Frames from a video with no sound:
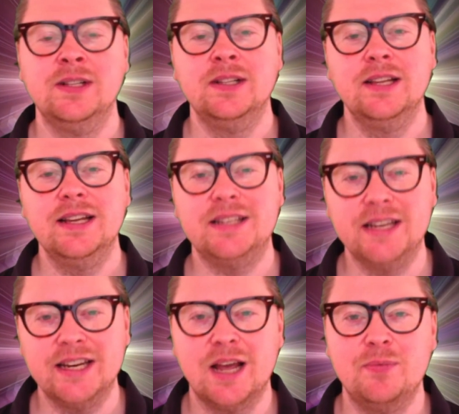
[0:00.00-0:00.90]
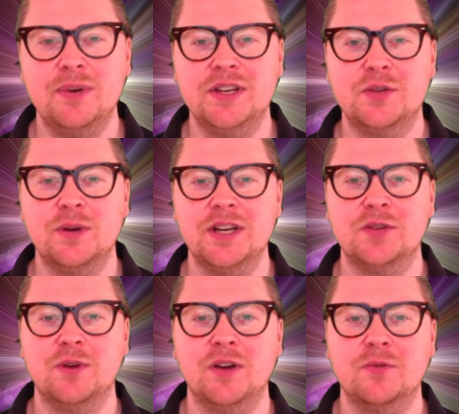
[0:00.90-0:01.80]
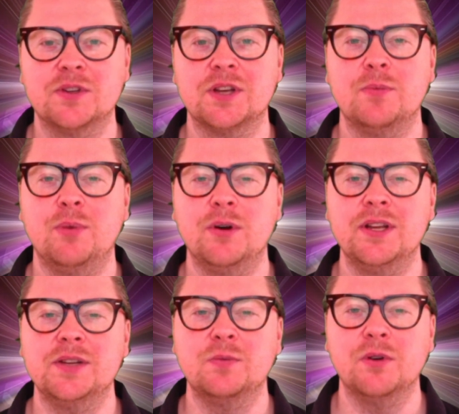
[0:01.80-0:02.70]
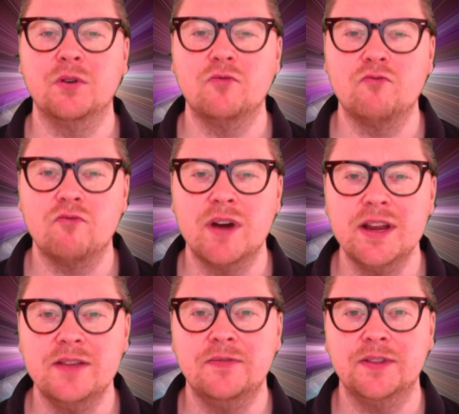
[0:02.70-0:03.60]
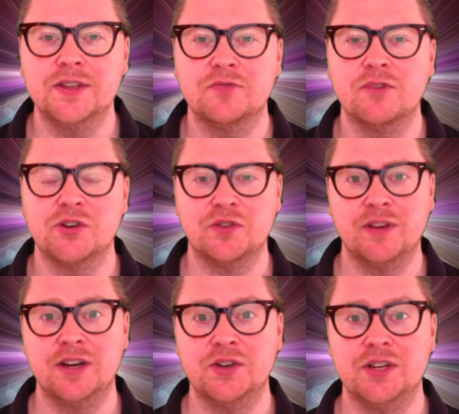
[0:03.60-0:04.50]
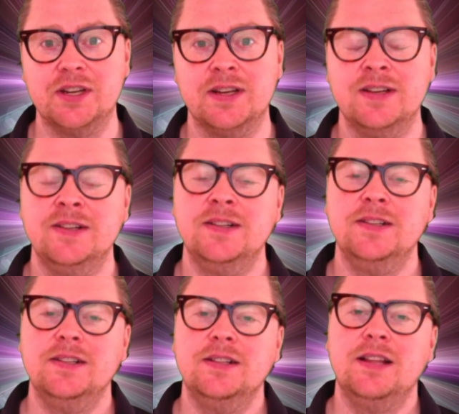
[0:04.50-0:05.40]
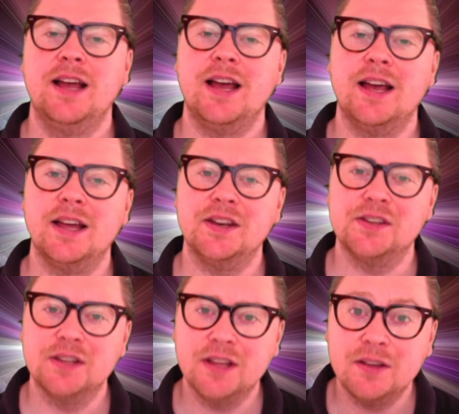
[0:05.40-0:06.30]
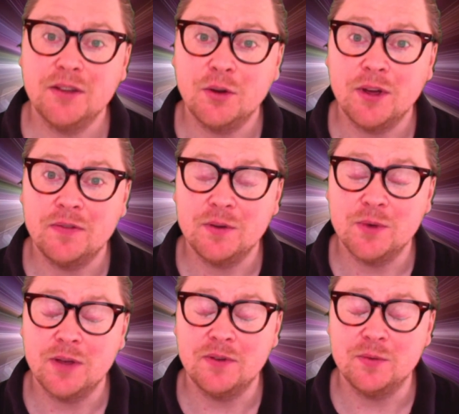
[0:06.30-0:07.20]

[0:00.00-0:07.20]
It didn't happen in 2012 because our bodies were not ready for this rush of energy. And if it were